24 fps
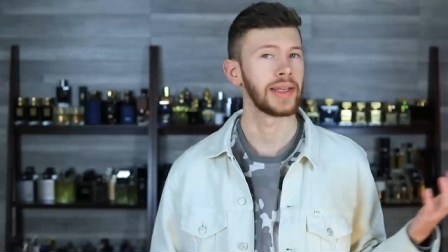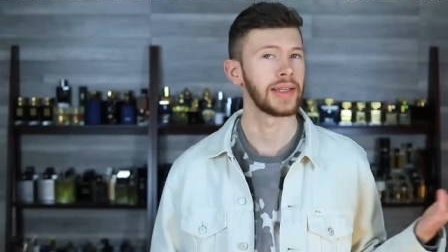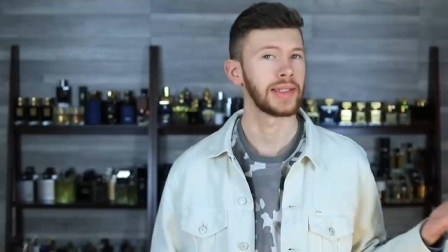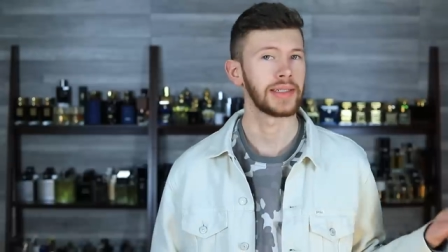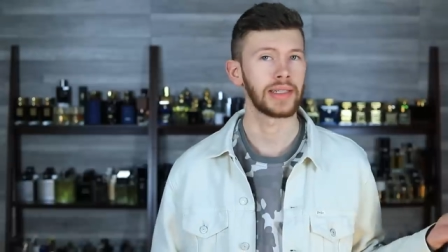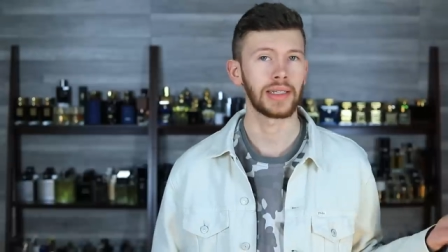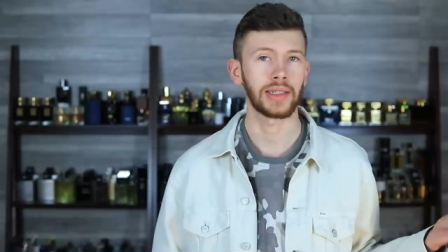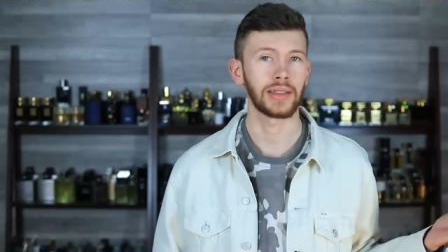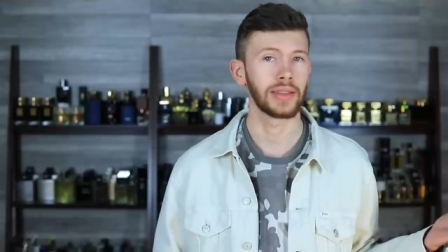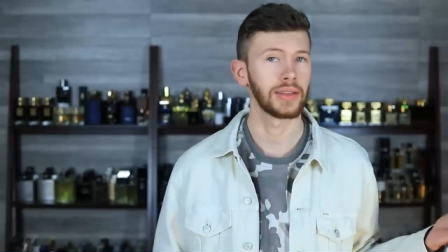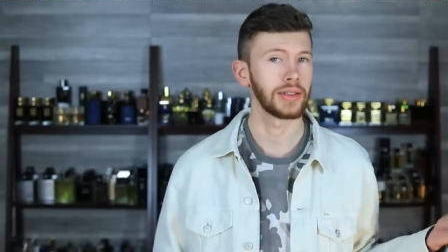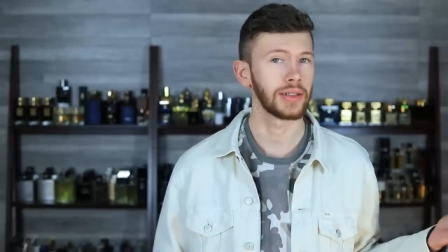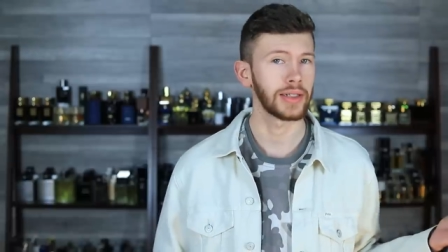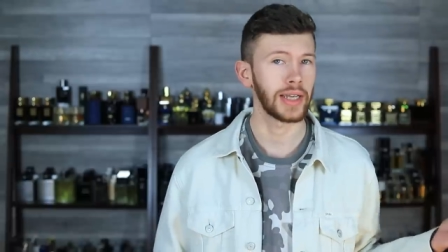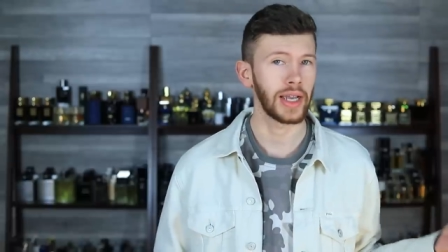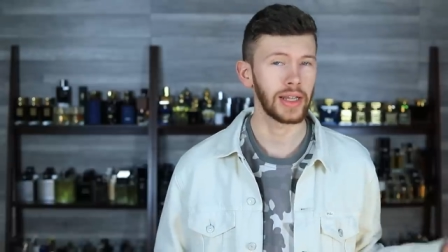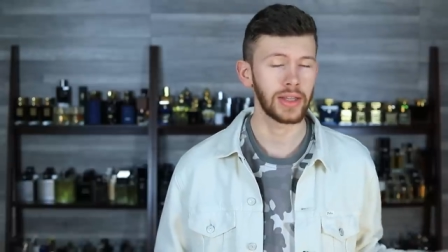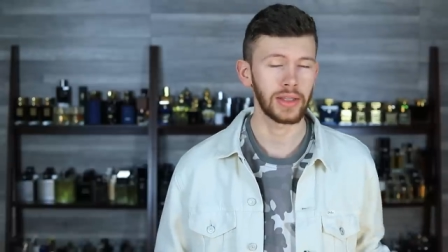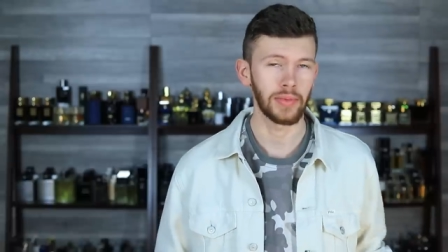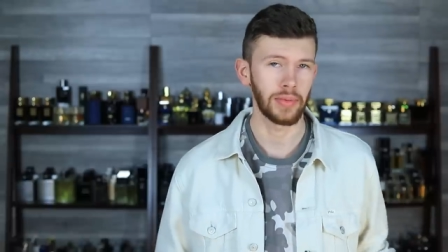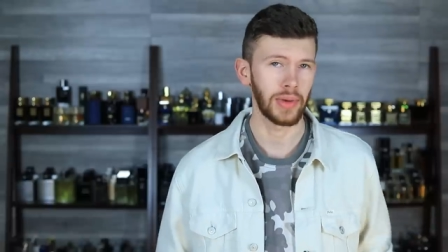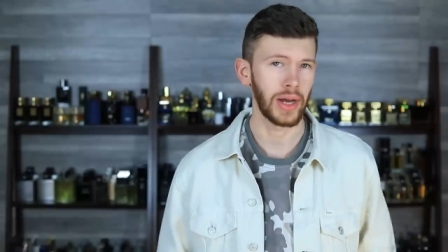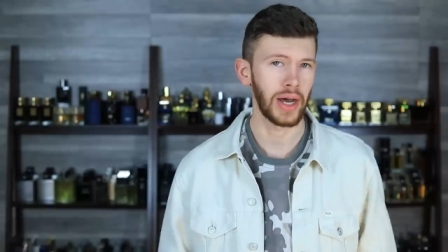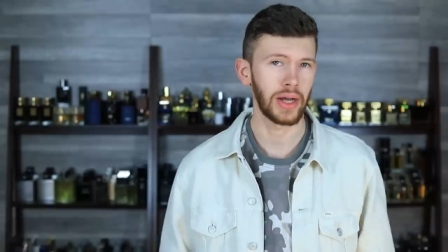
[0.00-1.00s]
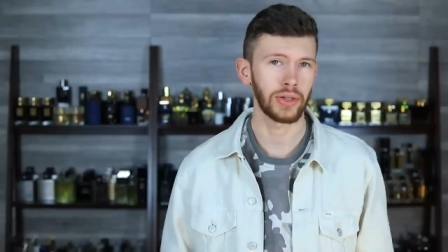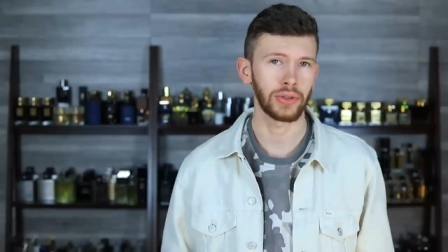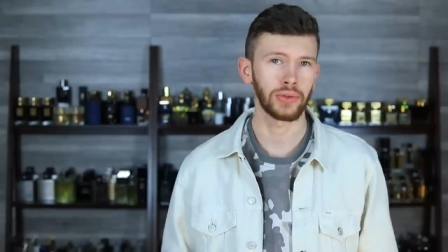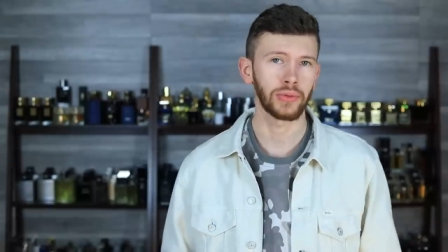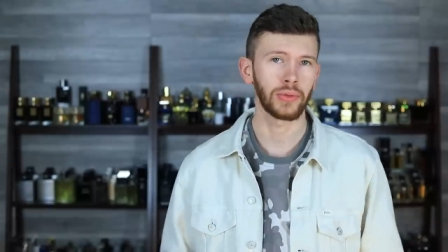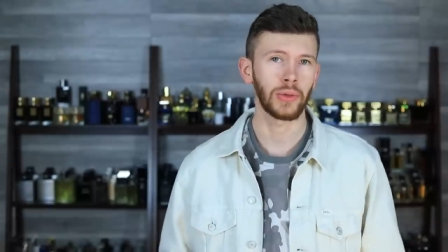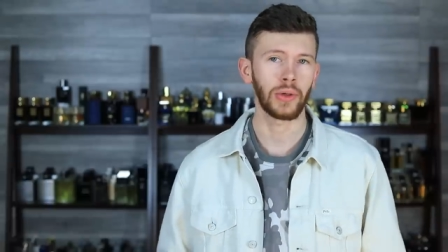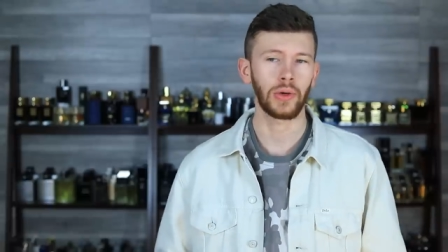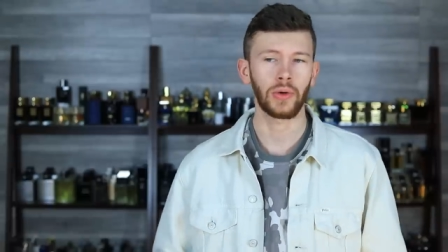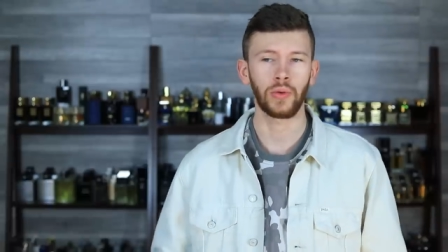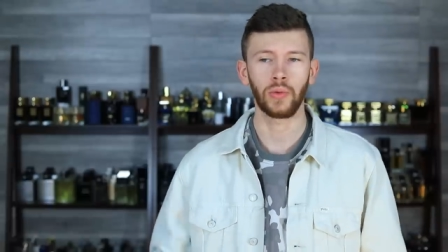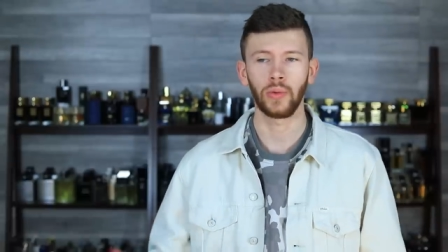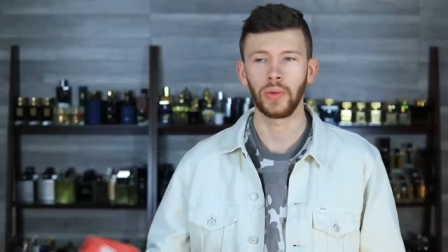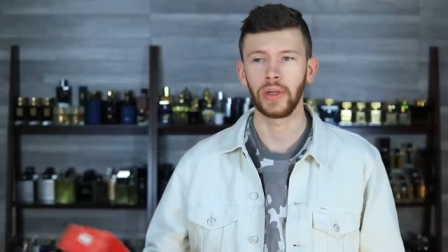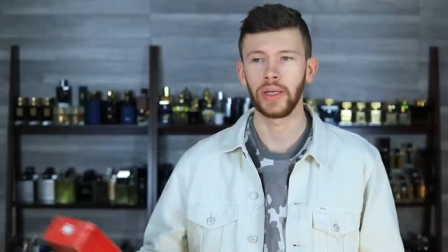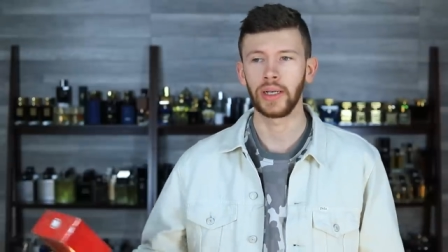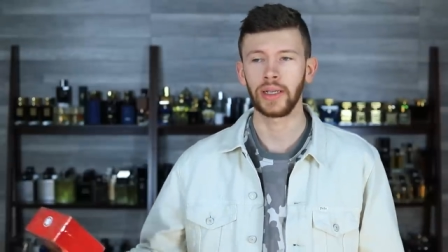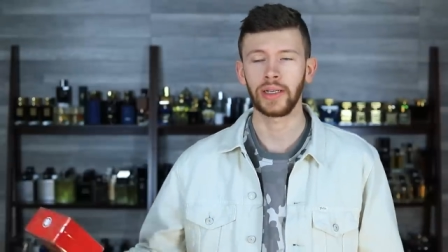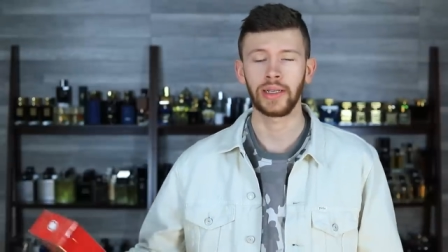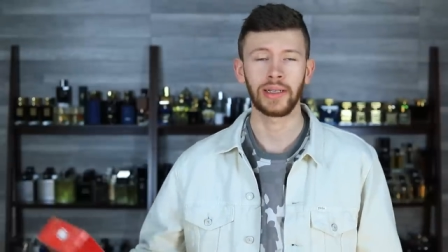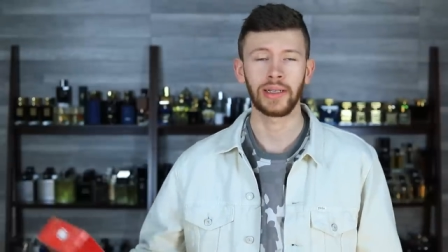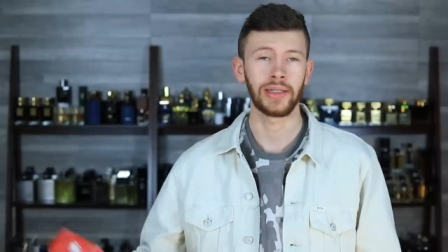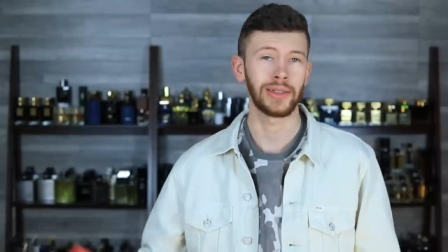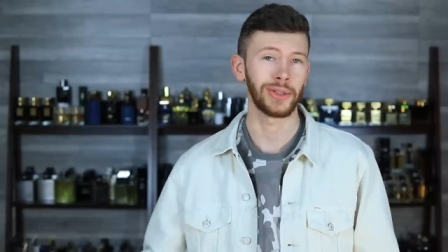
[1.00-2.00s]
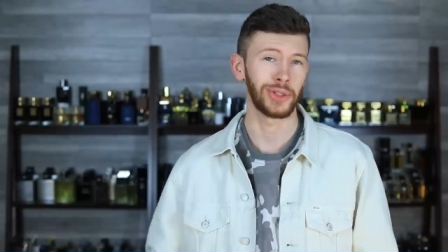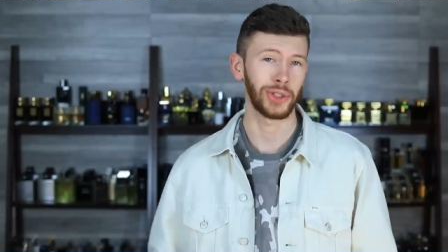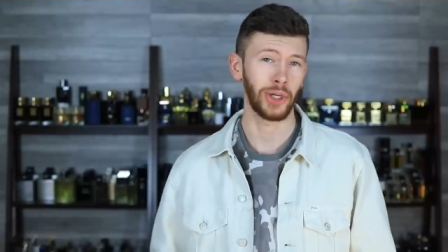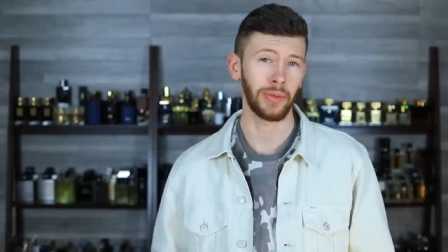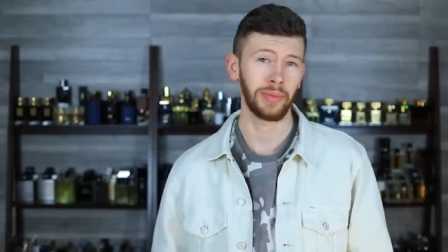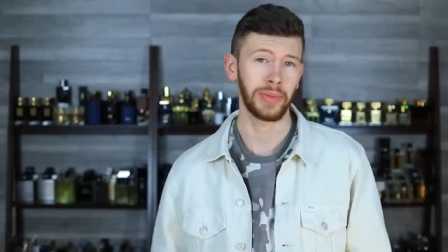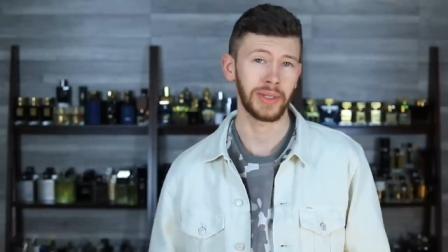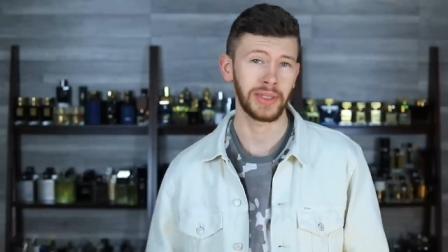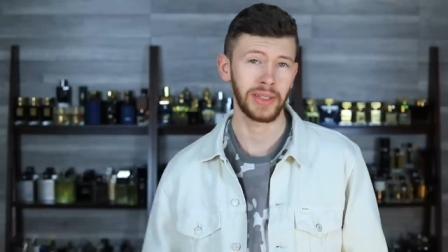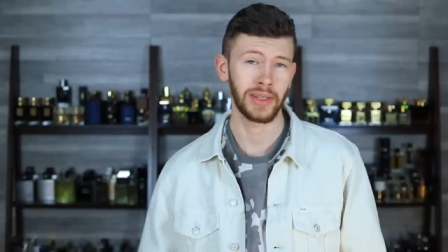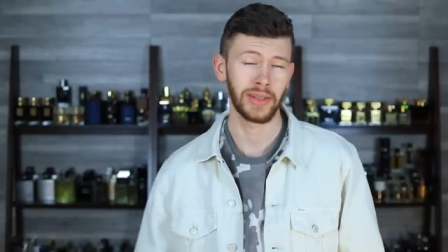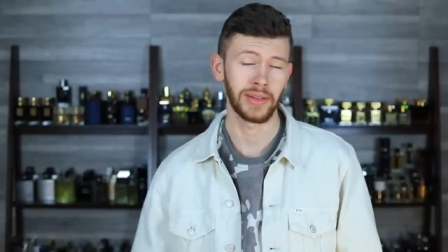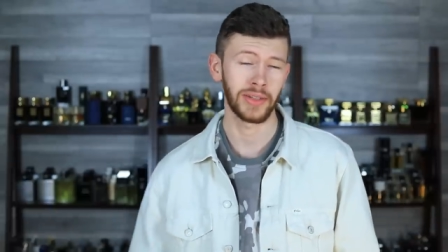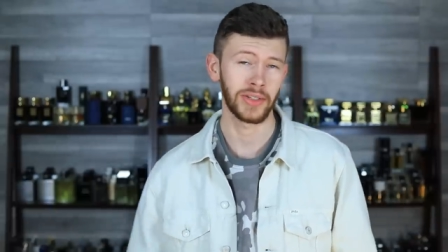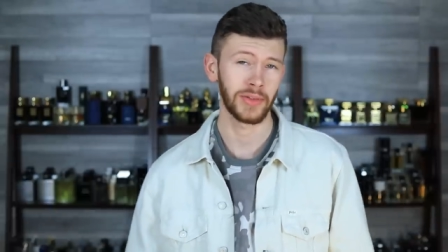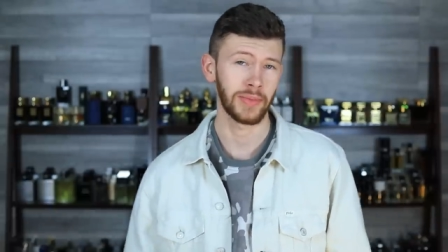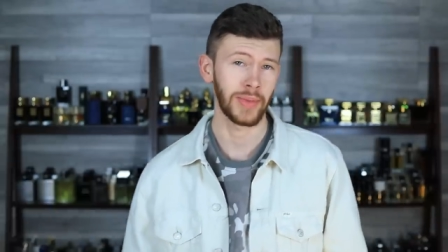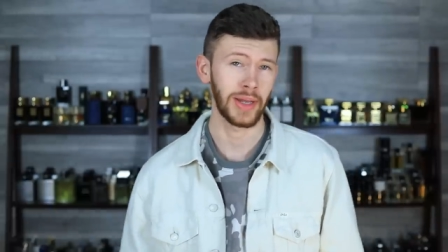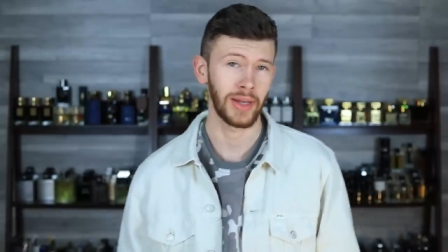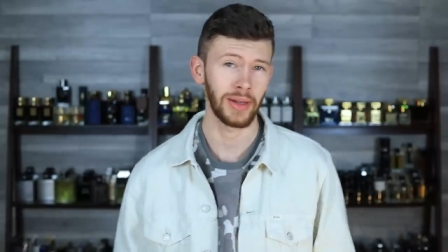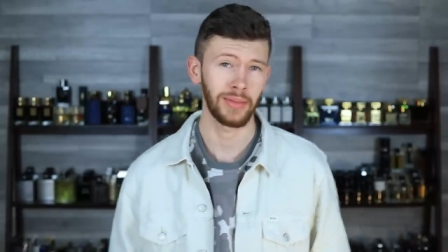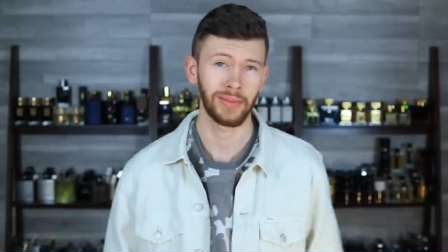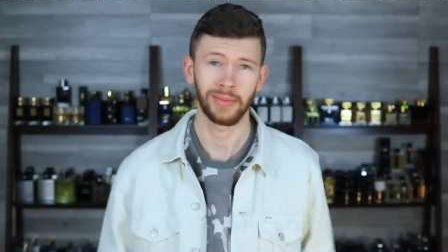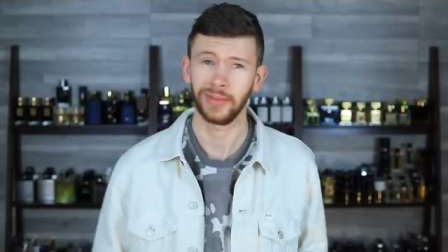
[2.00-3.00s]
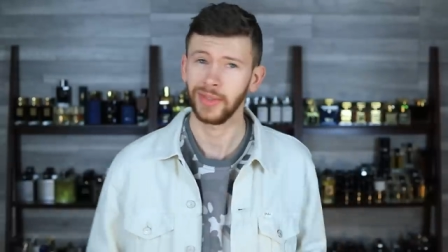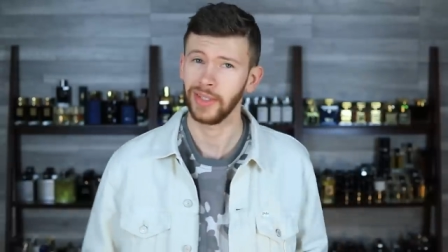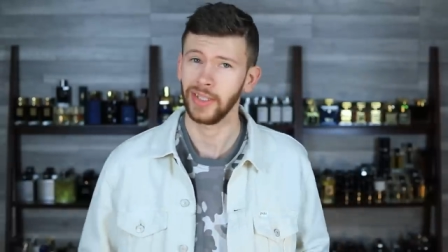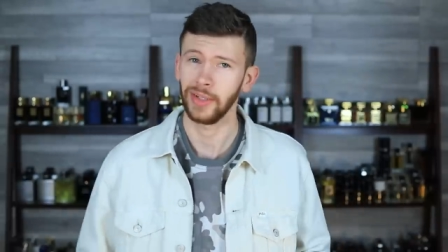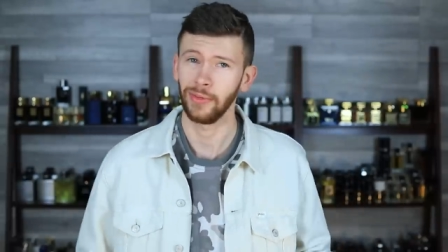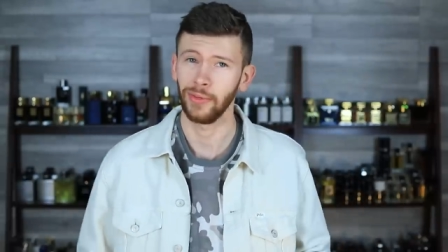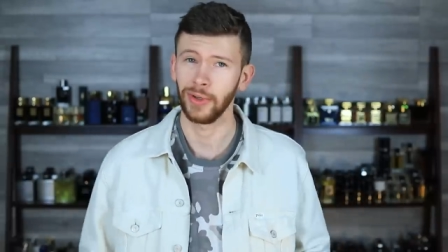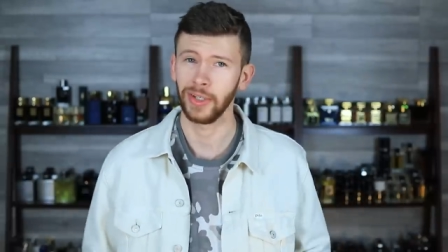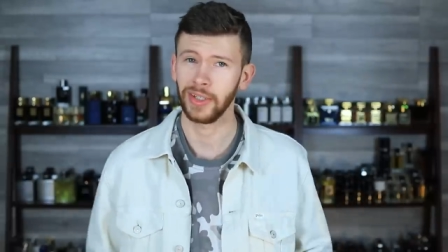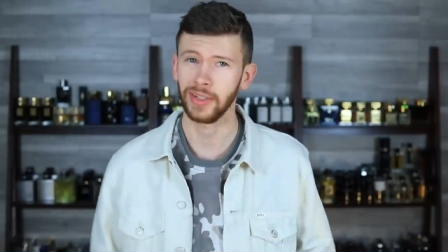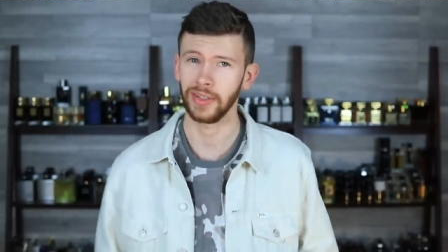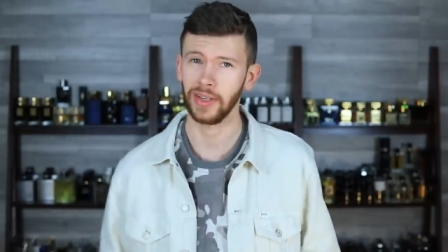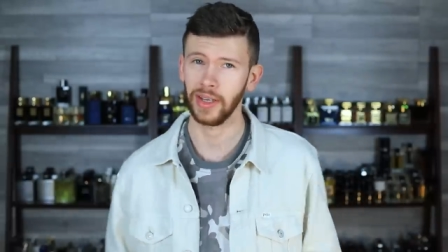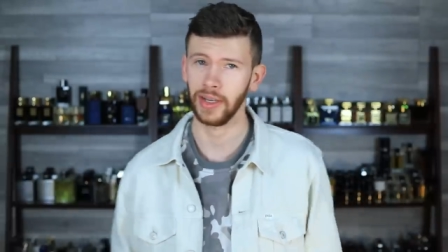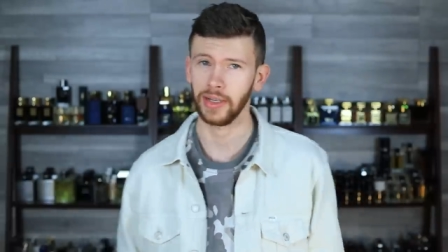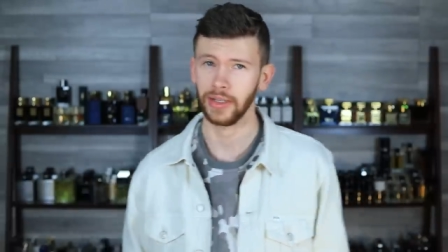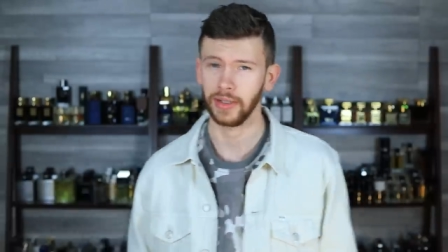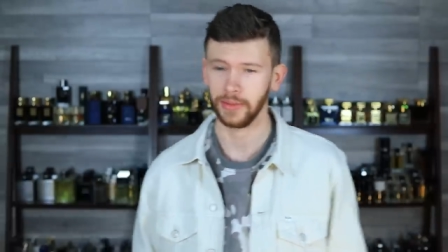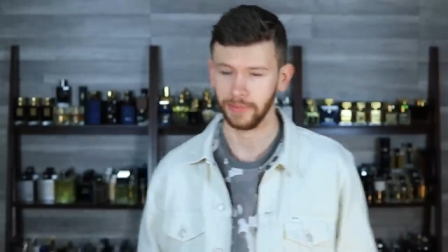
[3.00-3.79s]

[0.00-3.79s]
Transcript: take a look at the bottle real quick, jump into the smell, see what it's like.